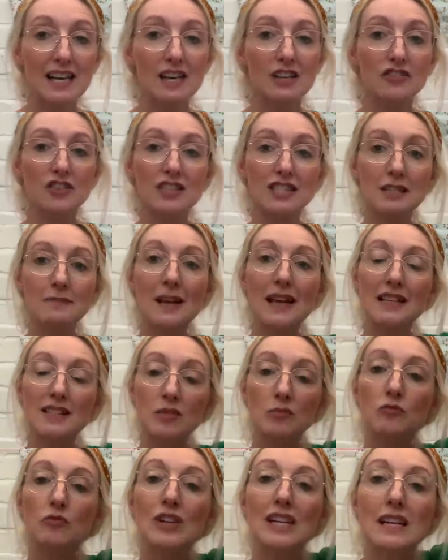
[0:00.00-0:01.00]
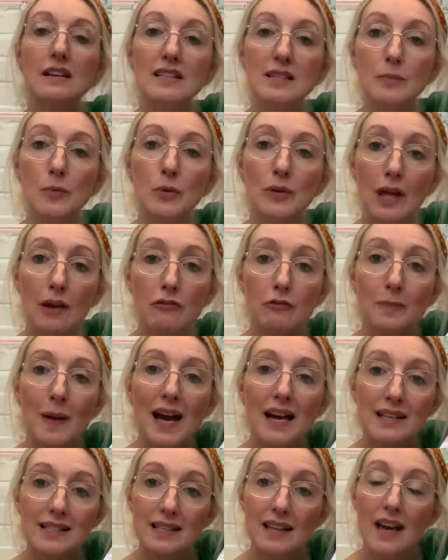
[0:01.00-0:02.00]
just to make some reusable gift
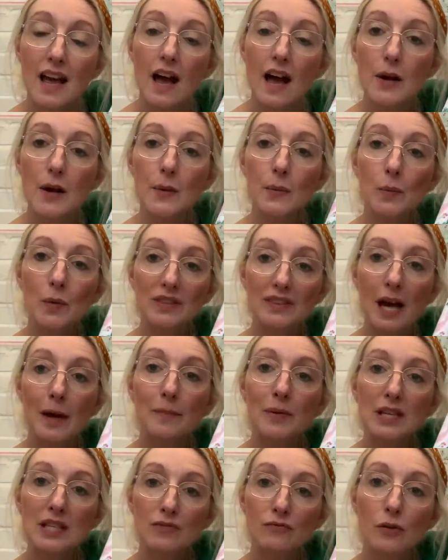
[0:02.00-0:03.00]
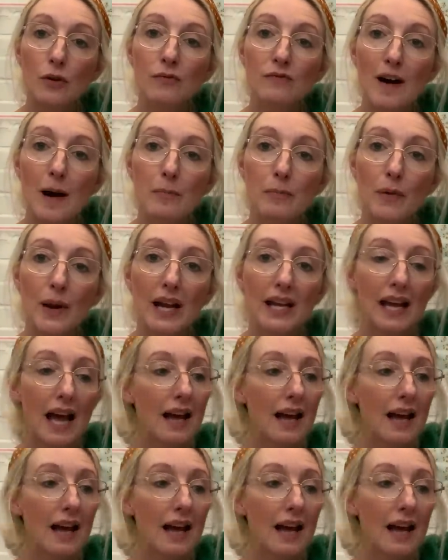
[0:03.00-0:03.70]
bags with that beautiful fabric.